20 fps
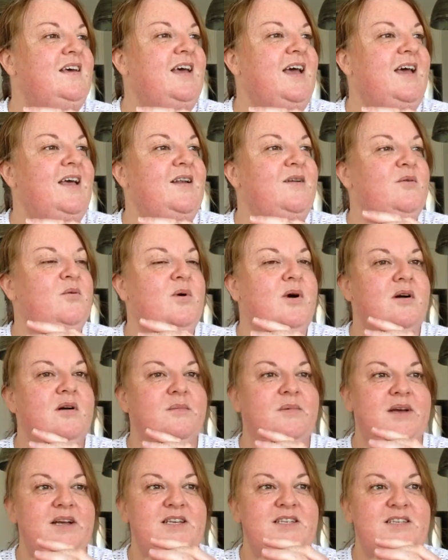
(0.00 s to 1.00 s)
welcome
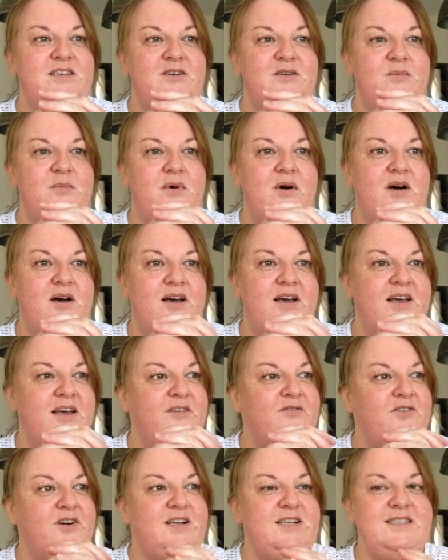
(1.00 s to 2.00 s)
back to my
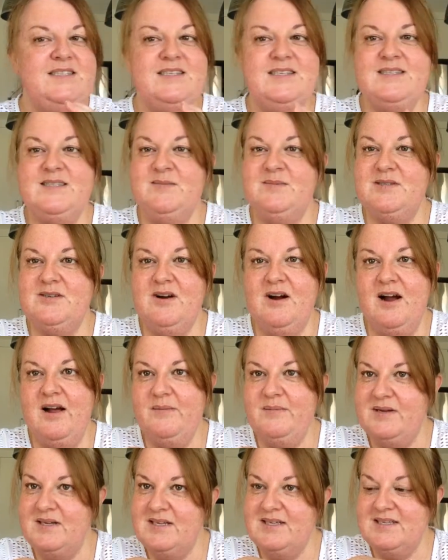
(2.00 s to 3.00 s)
friends and
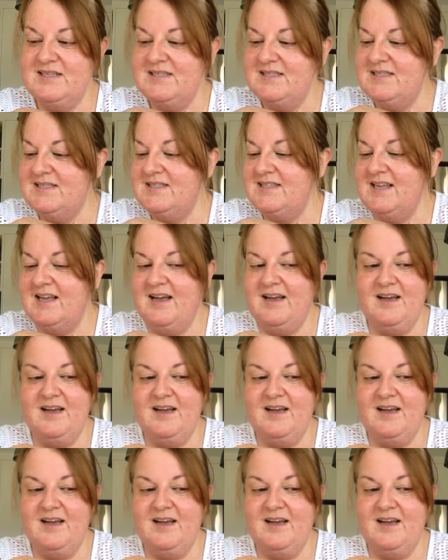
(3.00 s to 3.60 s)
subscribers.